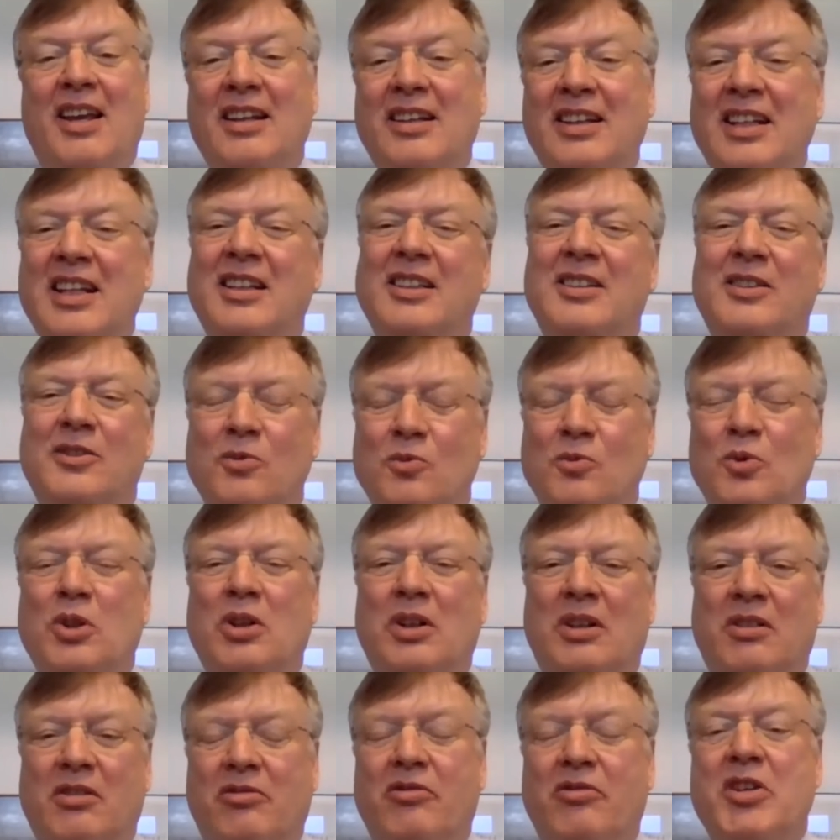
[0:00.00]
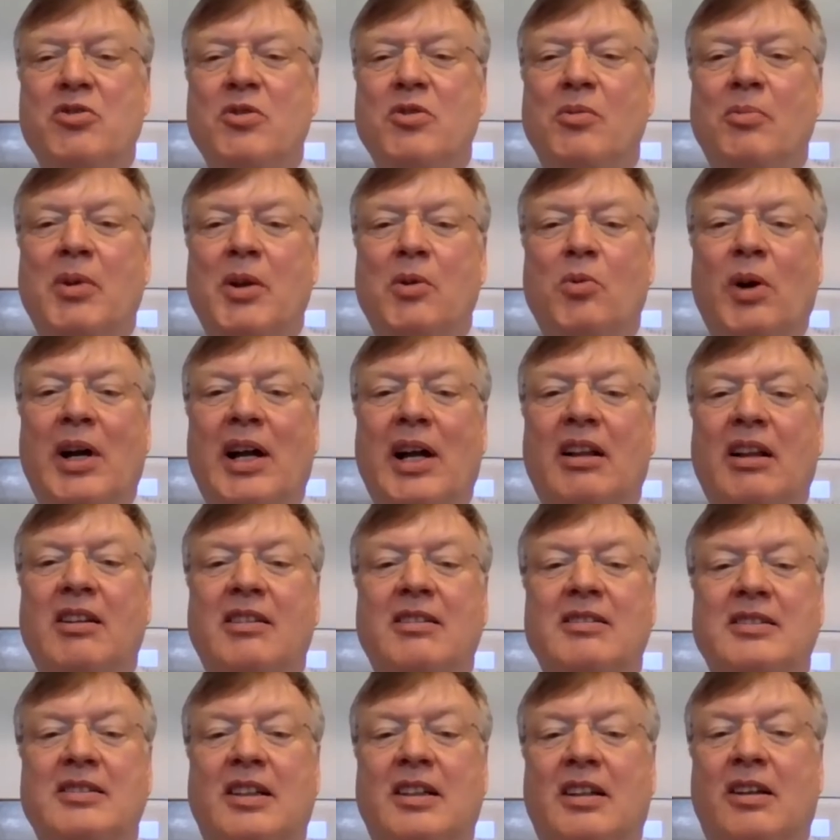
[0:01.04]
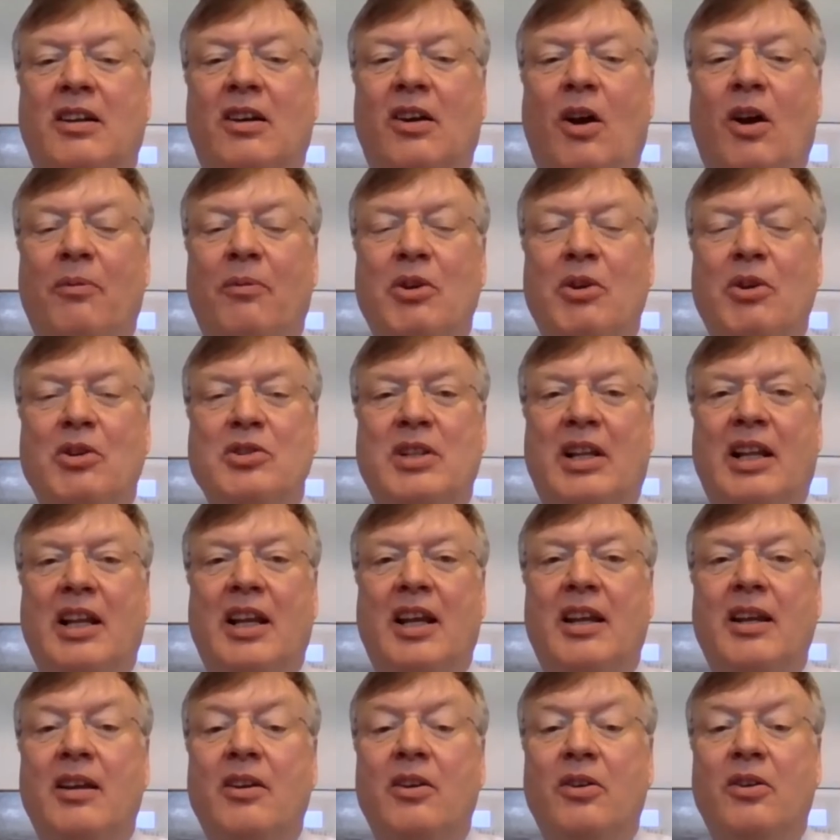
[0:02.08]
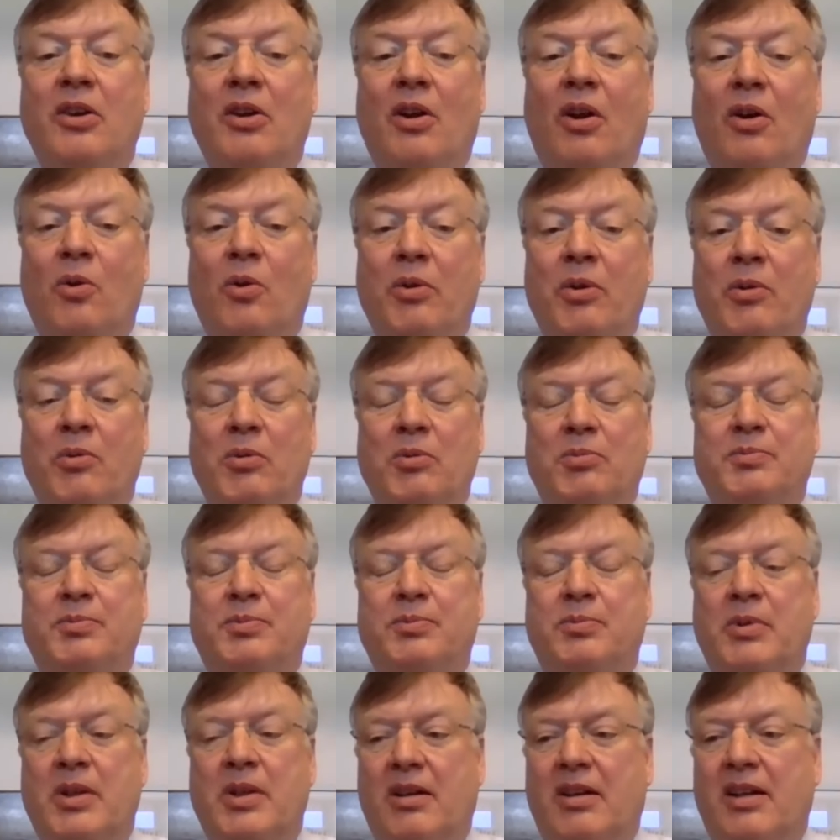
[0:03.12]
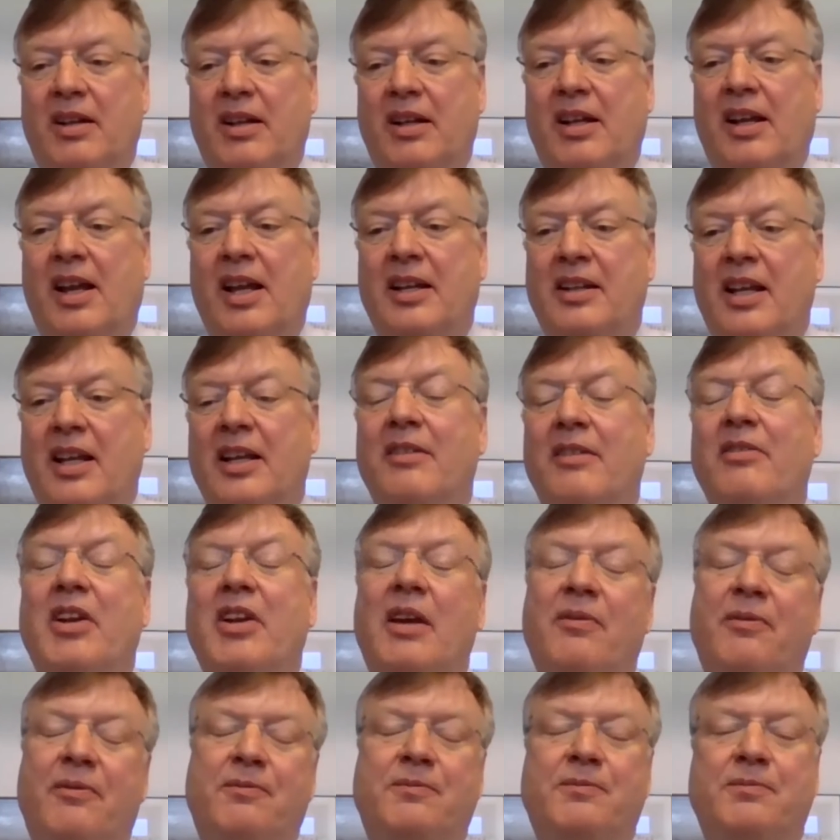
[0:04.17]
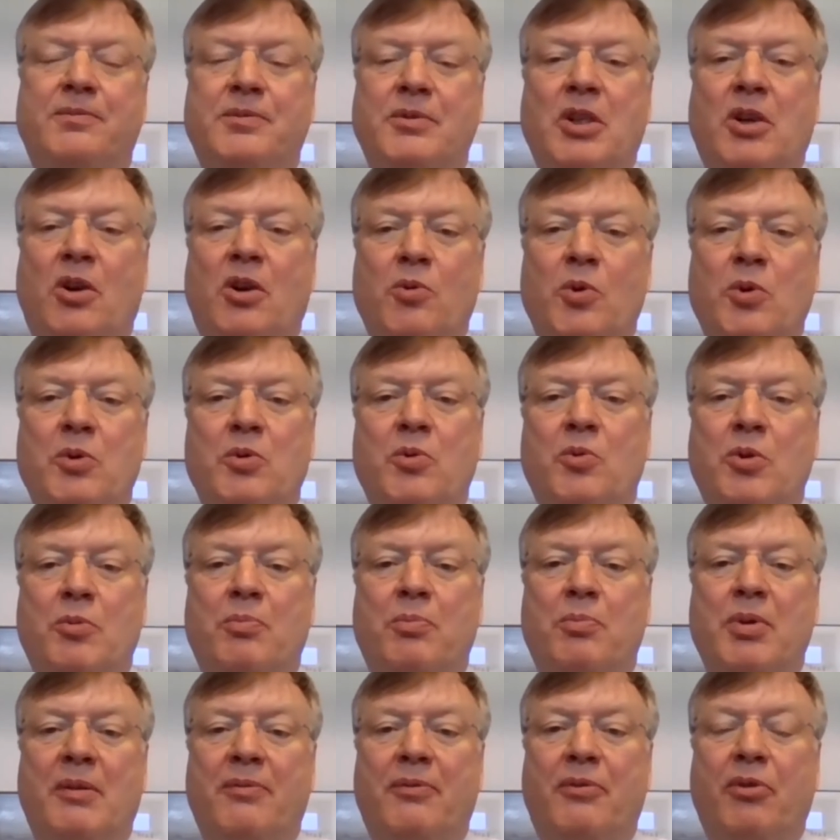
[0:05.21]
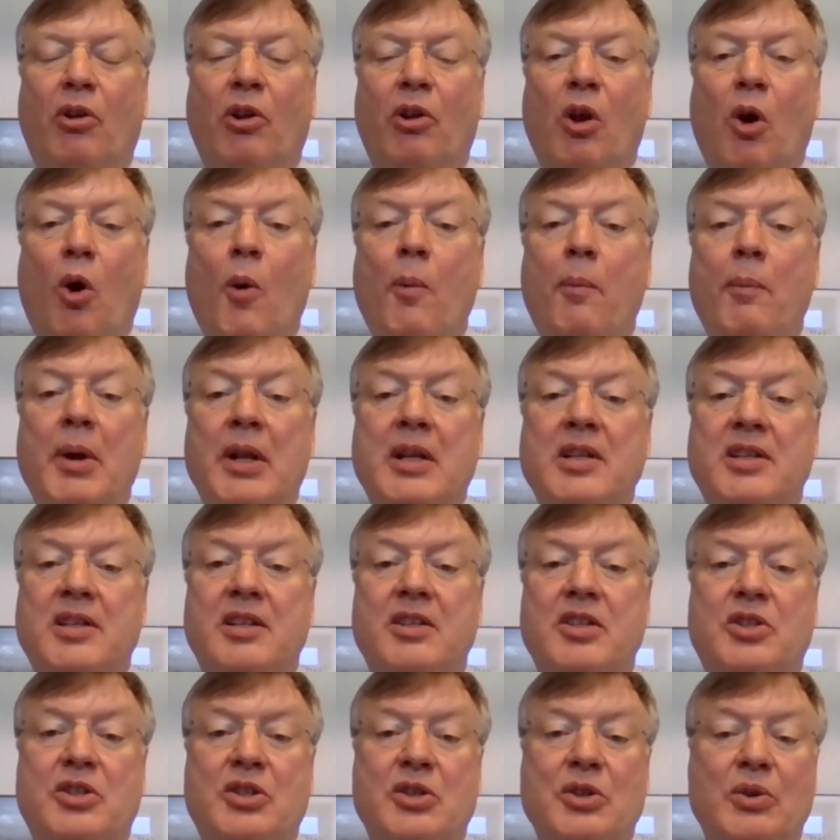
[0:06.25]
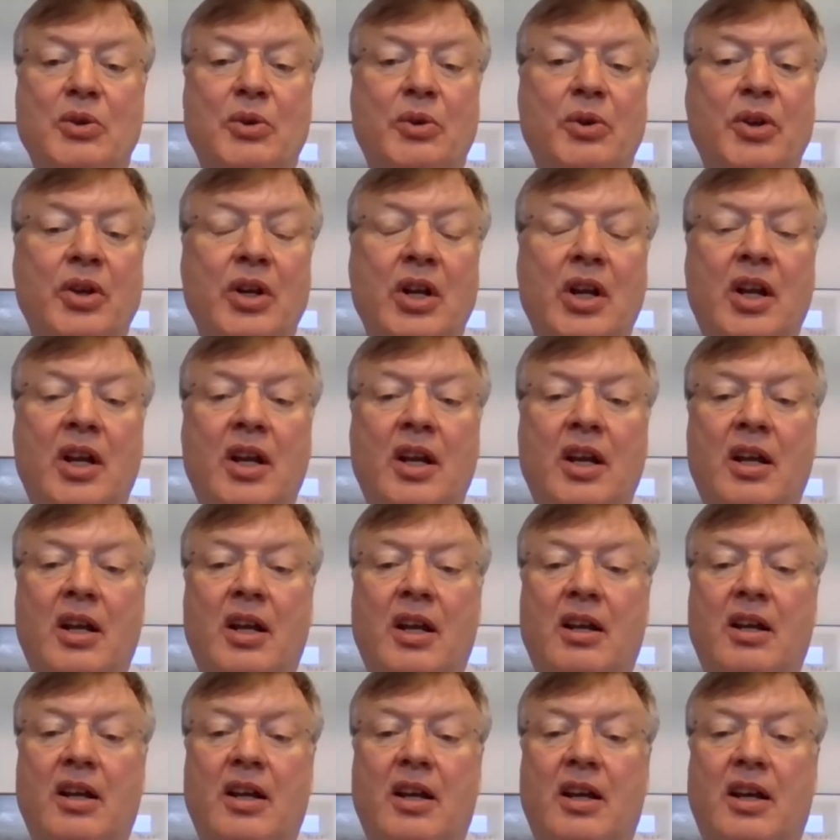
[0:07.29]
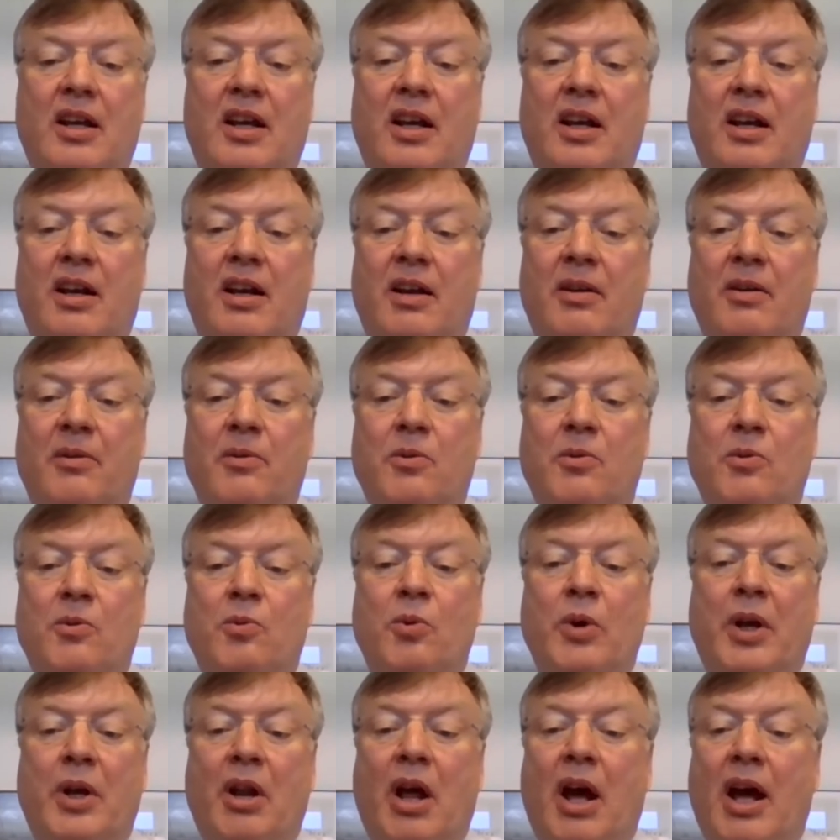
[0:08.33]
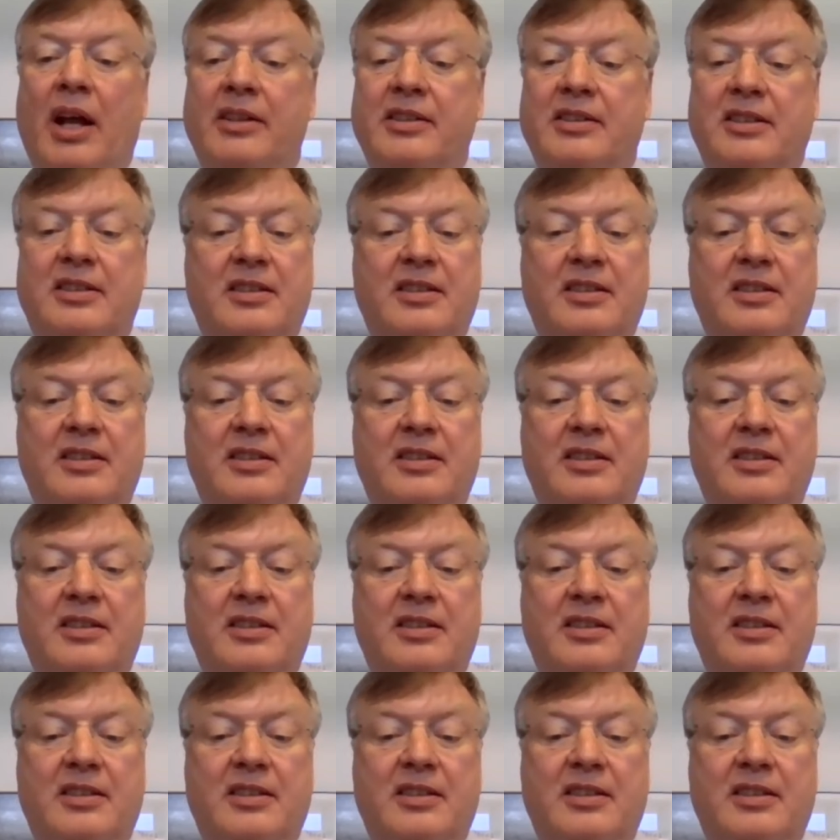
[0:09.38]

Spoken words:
did work reasonably well. Obviously, we and even if we've been fully open since June, we're not.